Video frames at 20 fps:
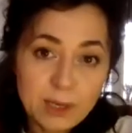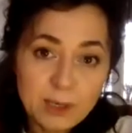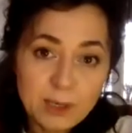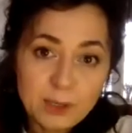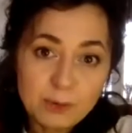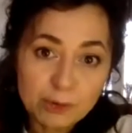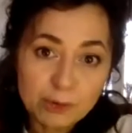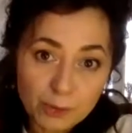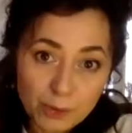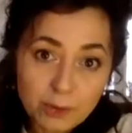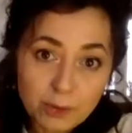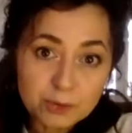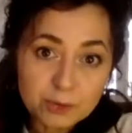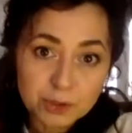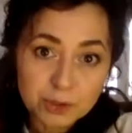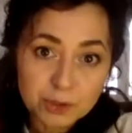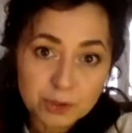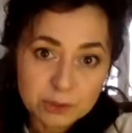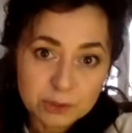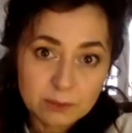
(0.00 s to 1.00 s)
you're
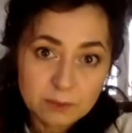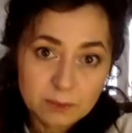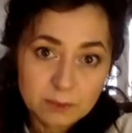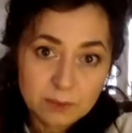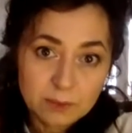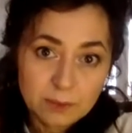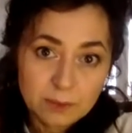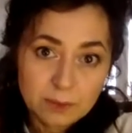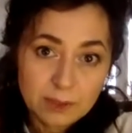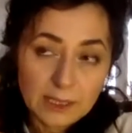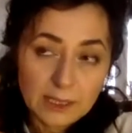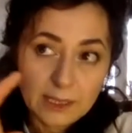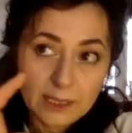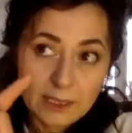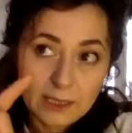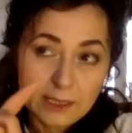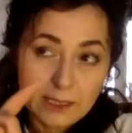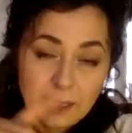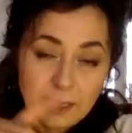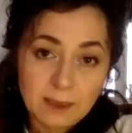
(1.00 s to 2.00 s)
neutral
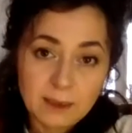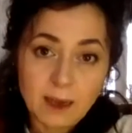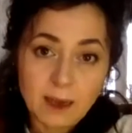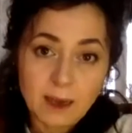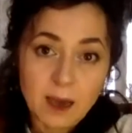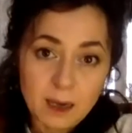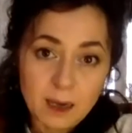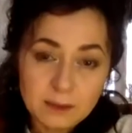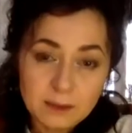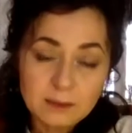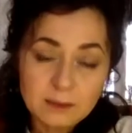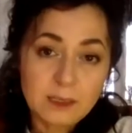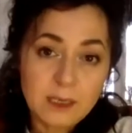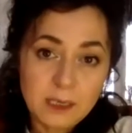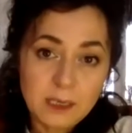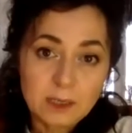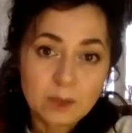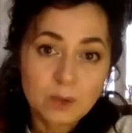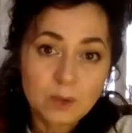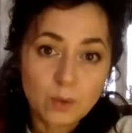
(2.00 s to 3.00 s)
in an
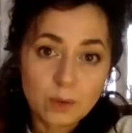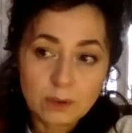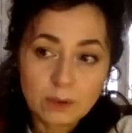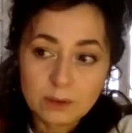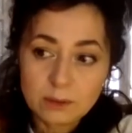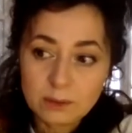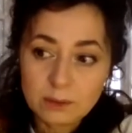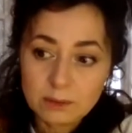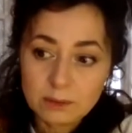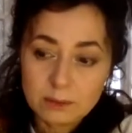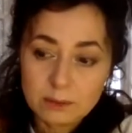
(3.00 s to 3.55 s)
unequal